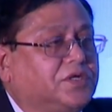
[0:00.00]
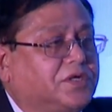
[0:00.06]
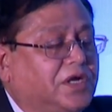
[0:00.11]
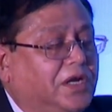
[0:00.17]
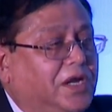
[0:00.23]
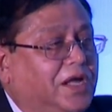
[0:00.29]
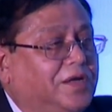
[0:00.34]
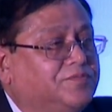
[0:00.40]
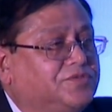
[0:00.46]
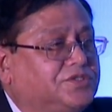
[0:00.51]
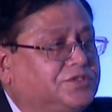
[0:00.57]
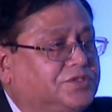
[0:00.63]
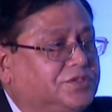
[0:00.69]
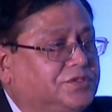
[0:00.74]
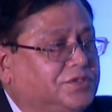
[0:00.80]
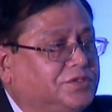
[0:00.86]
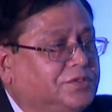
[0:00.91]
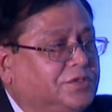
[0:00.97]

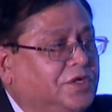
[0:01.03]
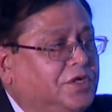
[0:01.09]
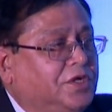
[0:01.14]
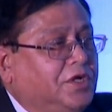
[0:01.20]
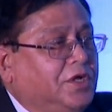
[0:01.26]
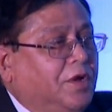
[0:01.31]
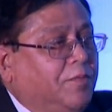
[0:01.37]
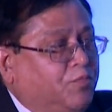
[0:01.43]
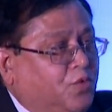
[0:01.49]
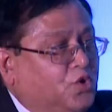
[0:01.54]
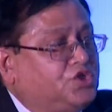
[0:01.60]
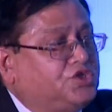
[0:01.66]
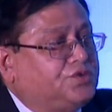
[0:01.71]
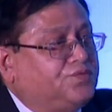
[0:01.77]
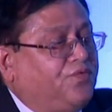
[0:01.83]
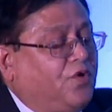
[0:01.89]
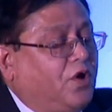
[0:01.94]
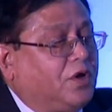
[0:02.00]
Kalam's push
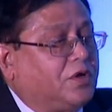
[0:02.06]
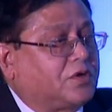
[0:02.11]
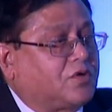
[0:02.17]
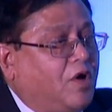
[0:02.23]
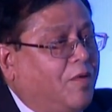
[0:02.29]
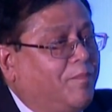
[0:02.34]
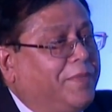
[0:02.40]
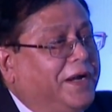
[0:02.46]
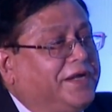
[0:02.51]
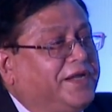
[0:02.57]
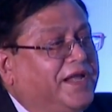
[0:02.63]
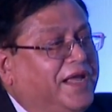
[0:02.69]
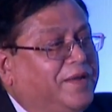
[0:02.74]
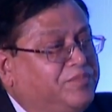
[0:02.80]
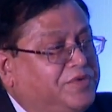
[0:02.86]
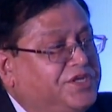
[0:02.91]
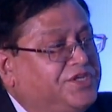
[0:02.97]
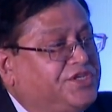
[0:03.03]
for combating
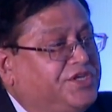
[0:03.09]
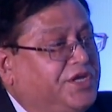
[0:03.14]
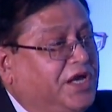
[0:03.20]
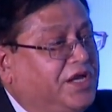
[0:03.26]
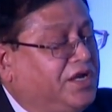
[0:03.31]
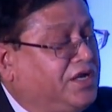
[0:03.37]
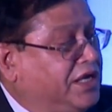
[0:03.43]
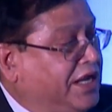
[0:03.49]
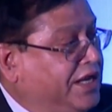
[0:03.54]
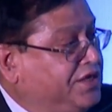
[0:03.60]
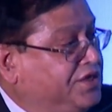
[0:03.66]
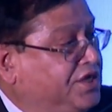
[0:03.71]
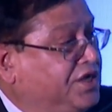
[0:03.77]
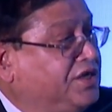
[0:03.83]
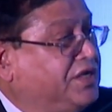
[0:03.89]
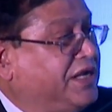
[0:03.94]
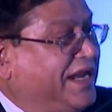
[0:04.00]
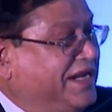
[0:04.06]
MTCR in
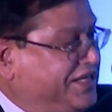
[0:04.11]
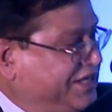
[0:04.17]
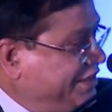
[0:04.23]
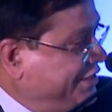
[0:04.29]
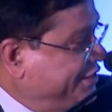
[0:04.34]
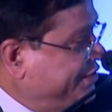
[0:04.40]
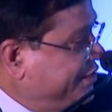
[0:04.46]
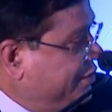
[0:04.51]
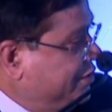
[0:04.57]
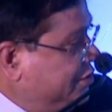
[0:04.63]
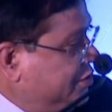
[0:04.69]
1990s,